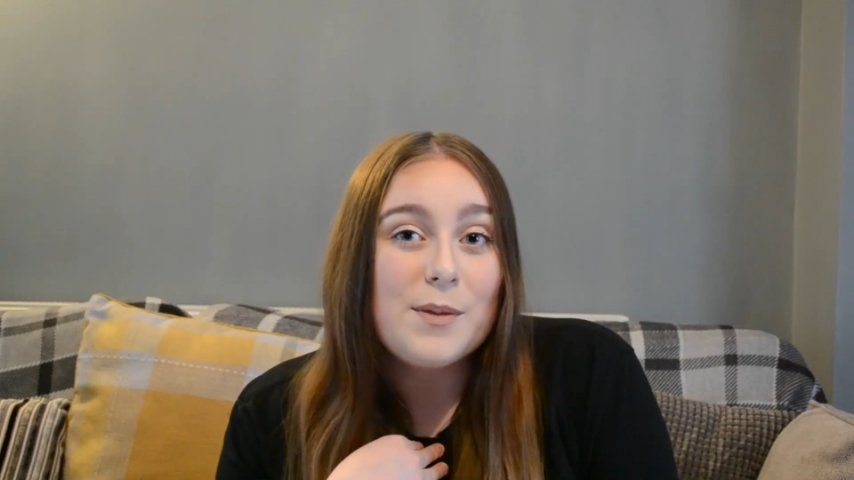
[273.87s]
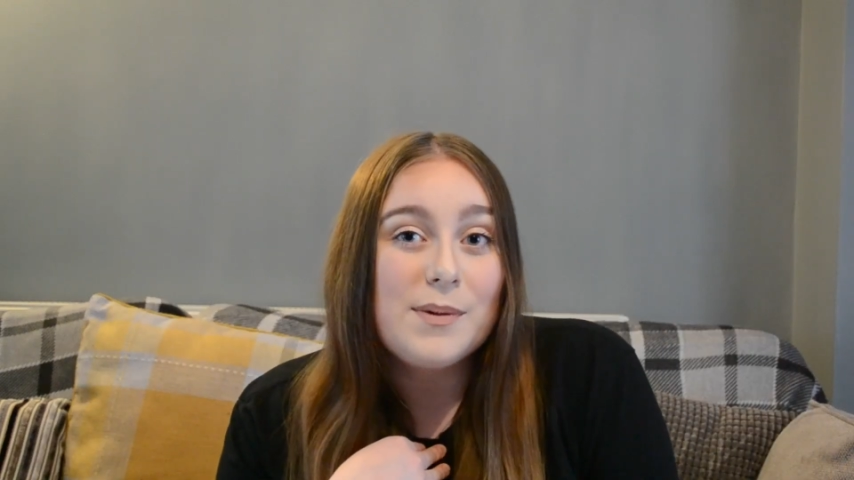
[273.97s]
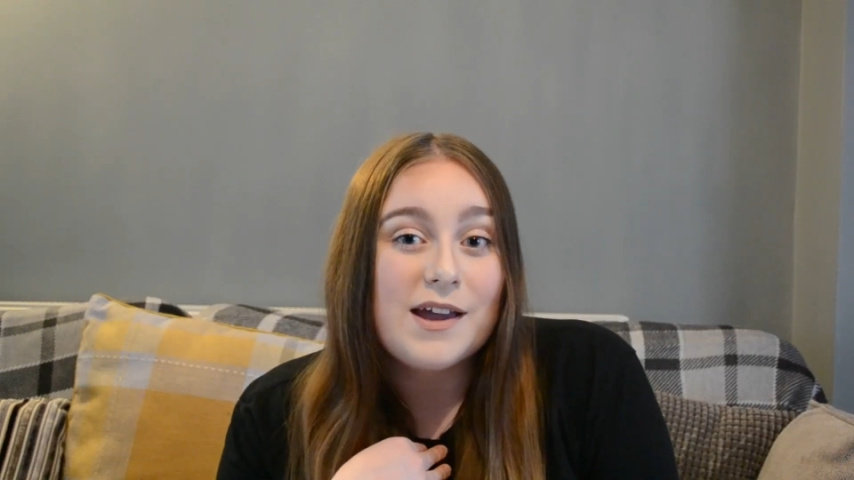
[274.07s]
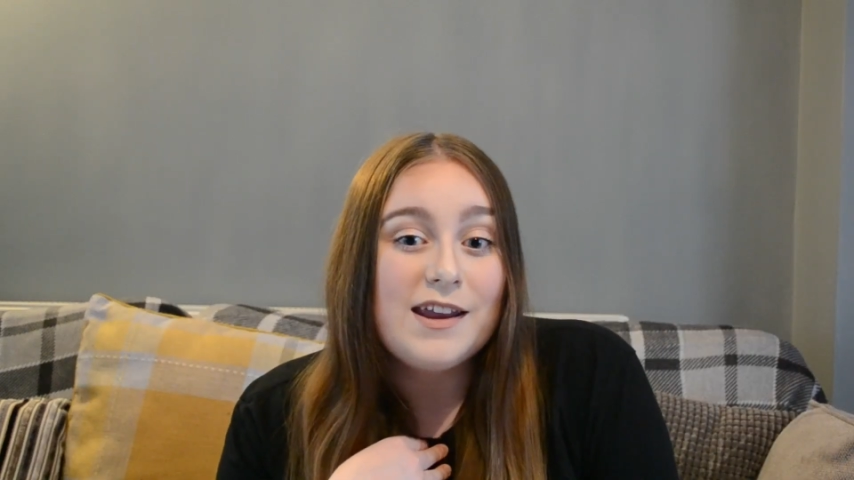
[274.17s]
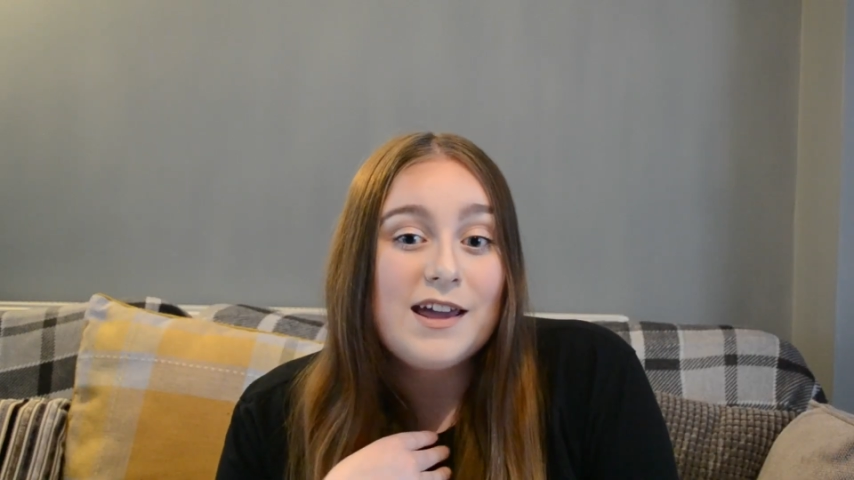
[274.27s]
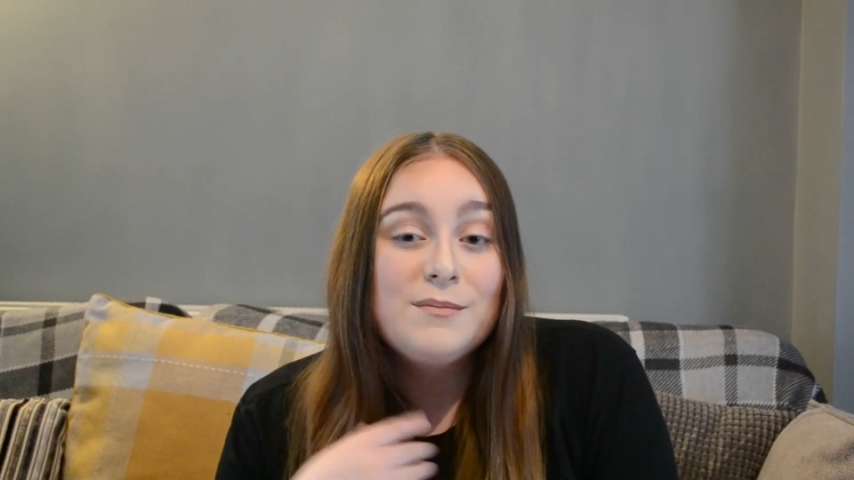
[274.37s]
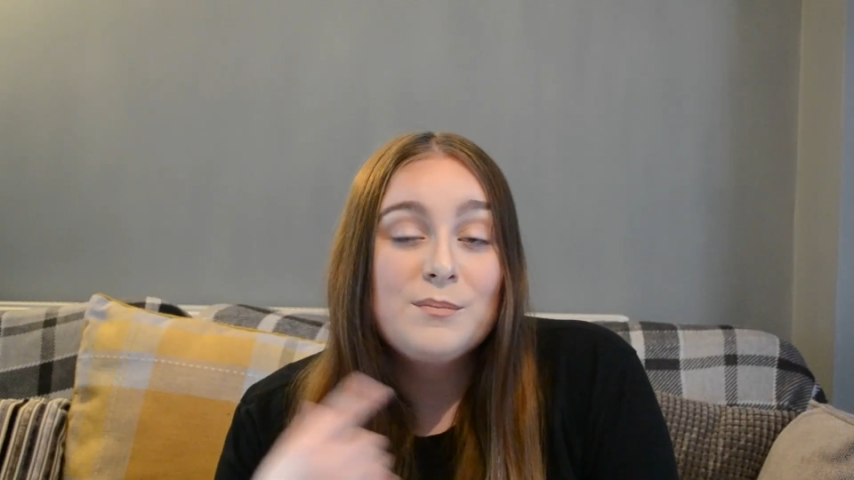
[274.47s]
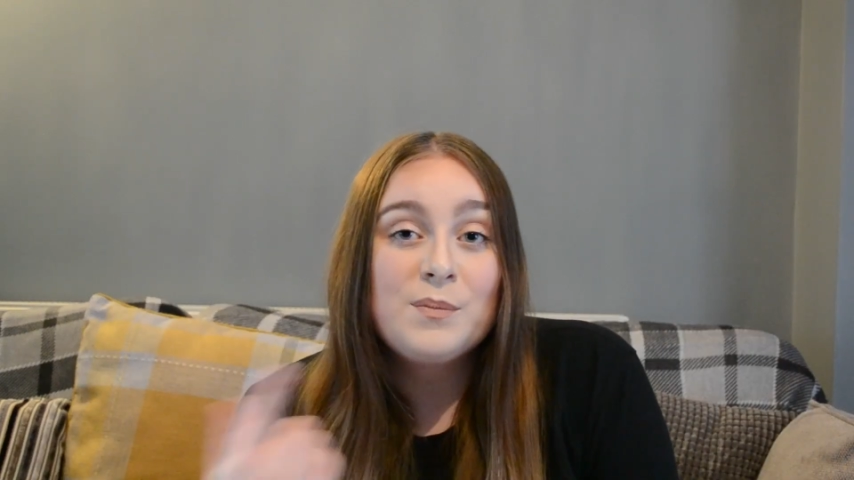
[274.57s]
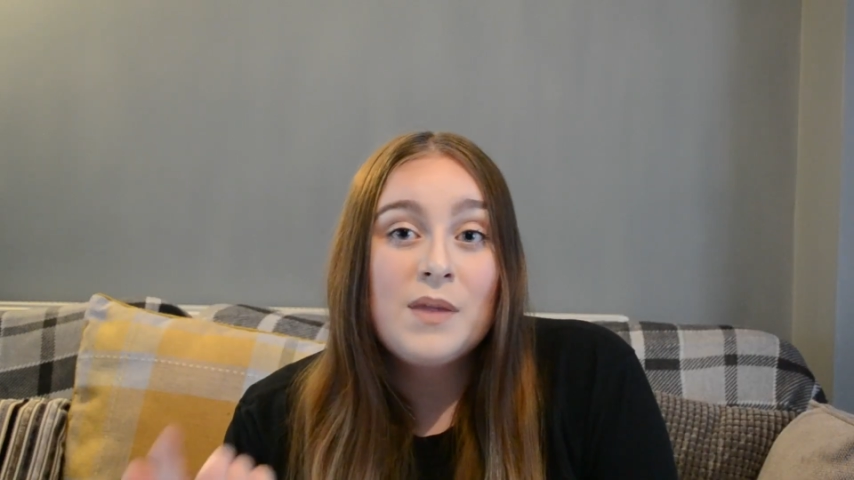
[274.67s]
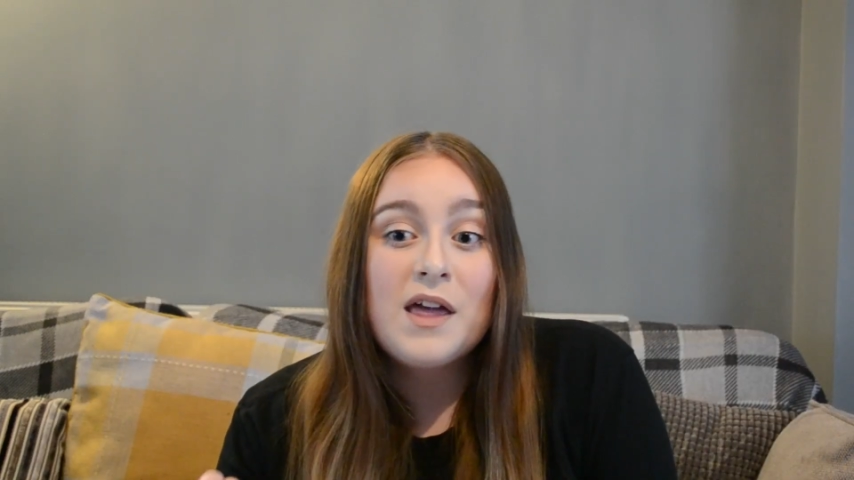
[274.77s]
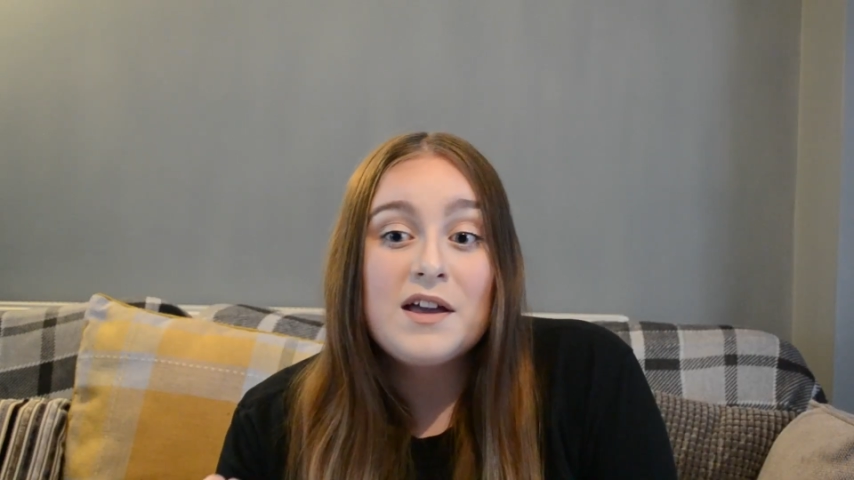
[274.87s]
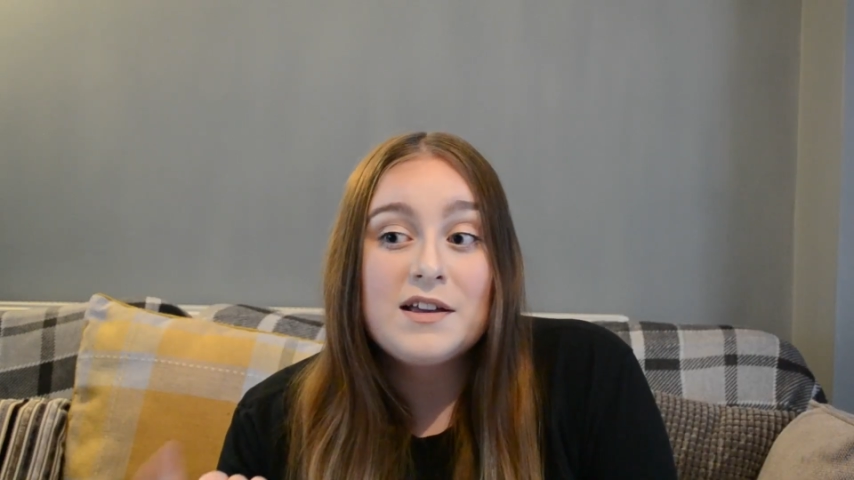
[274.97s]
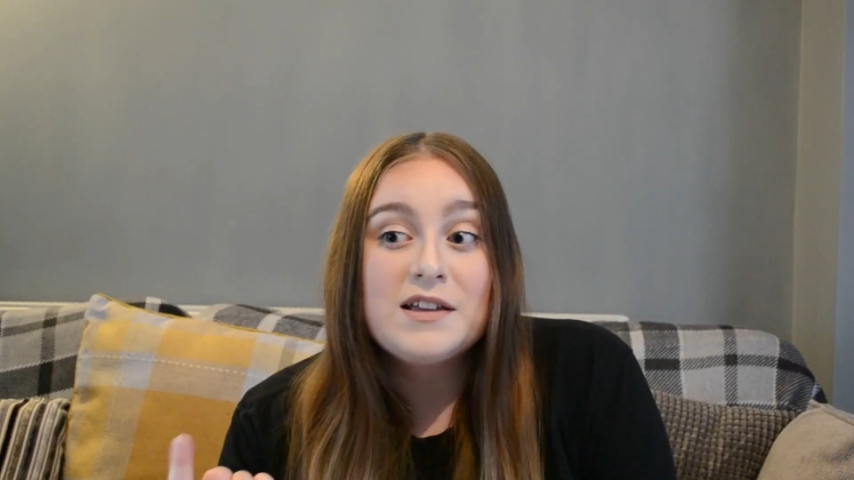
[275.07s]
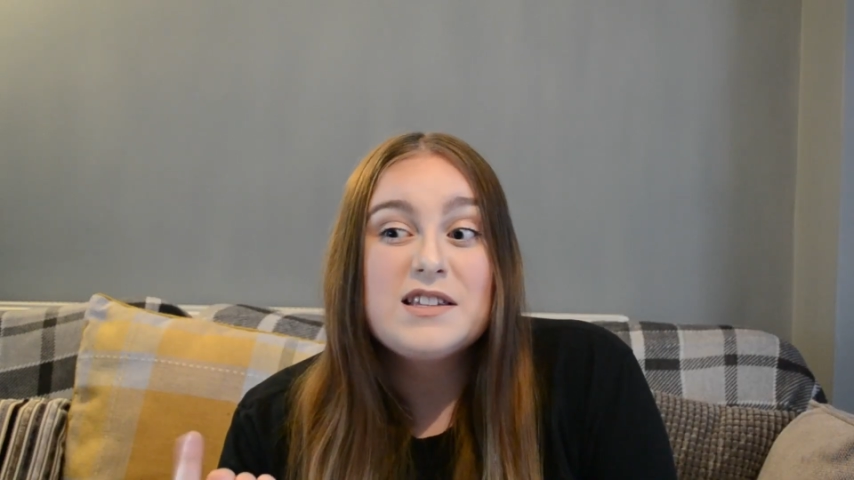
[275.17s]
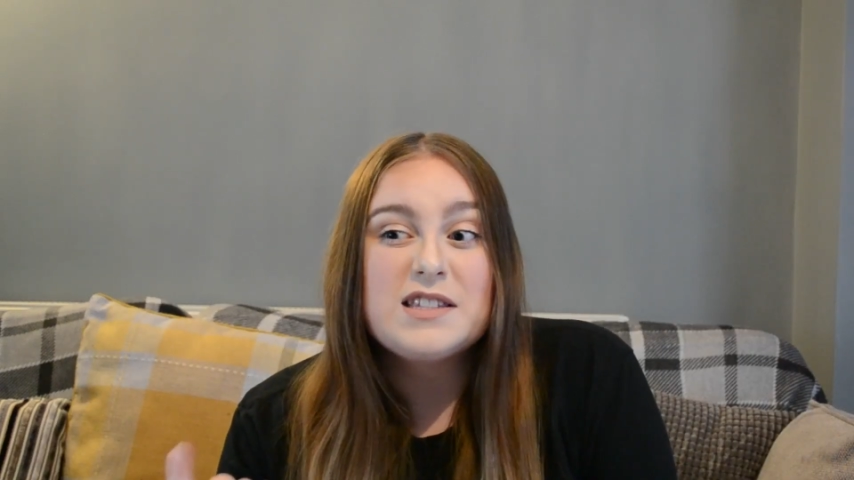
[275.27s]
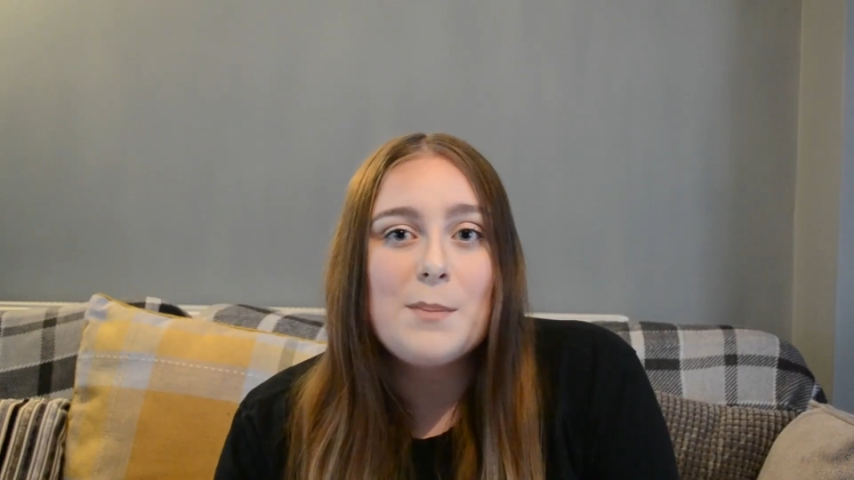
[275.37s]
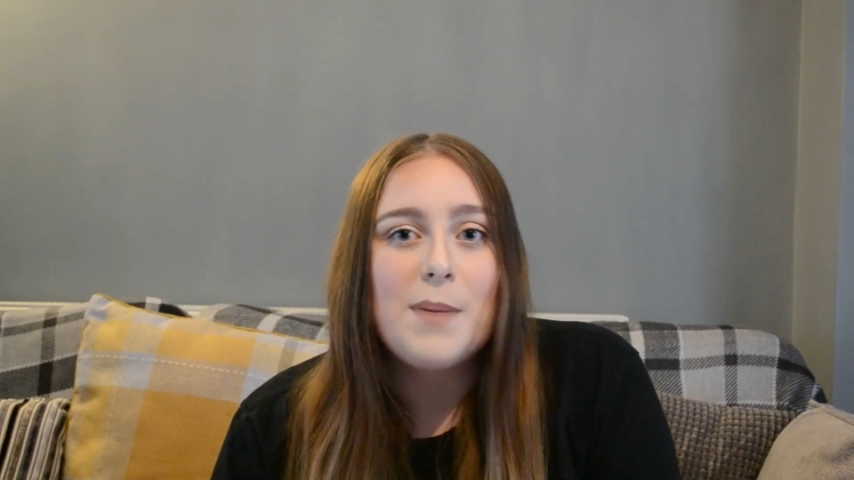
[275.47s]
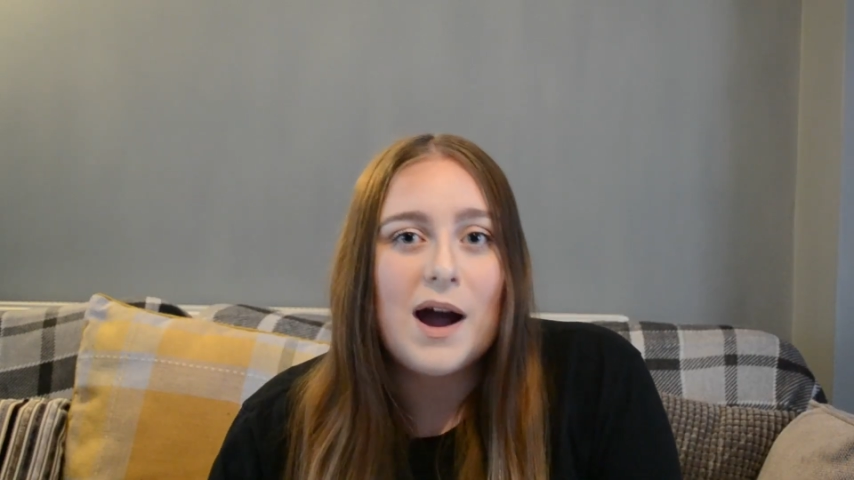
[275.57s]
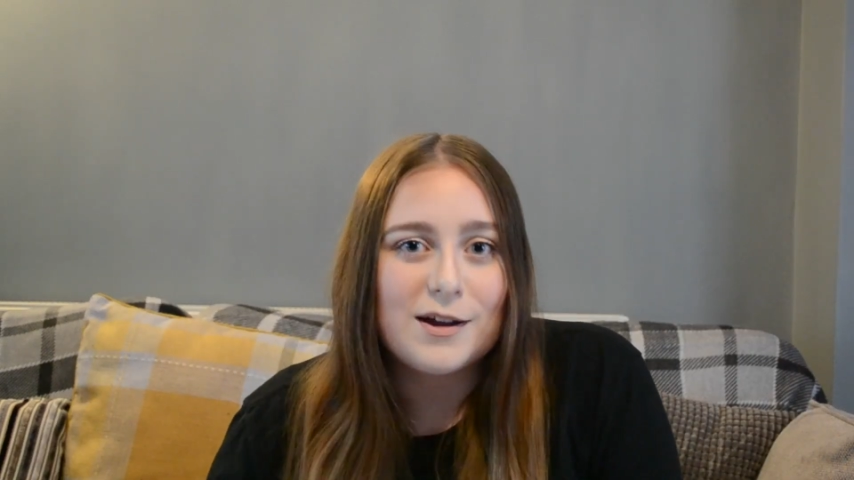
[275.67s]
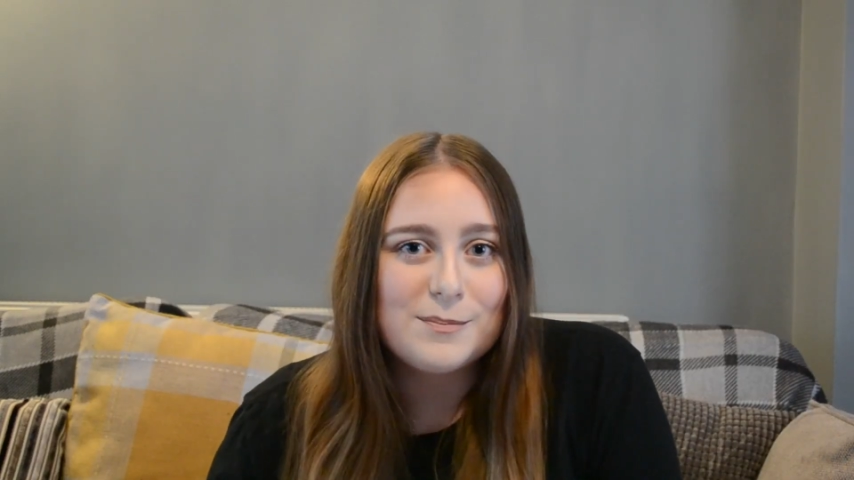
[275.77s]
beginning, stand
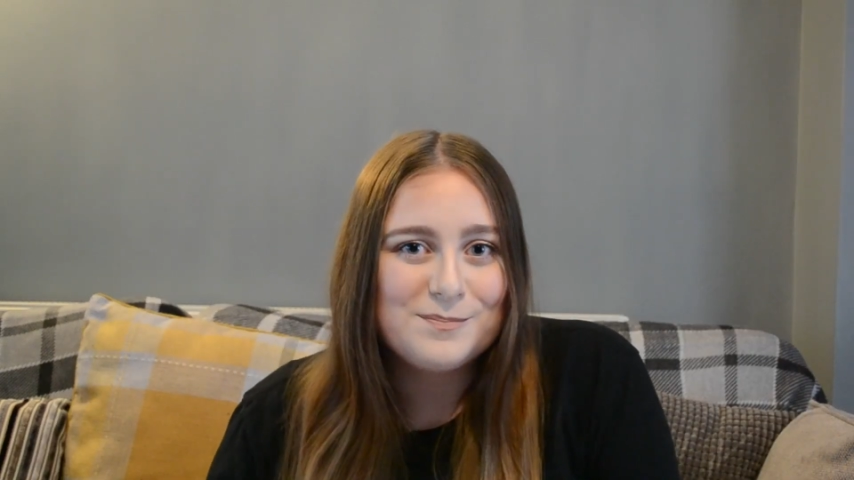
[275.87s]
back.